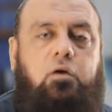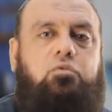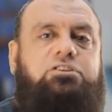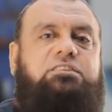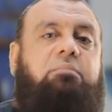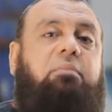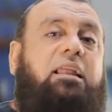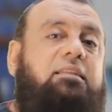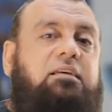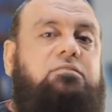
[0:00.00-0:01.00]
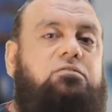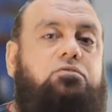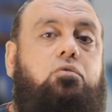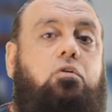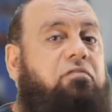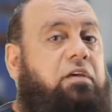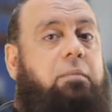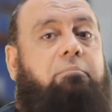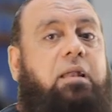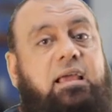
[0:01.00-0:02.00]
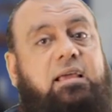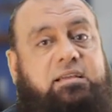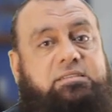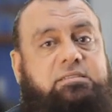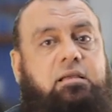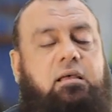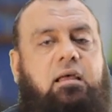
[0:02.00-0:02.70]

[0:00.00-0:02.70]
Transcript: which is a malignant nodule of the umbilicus.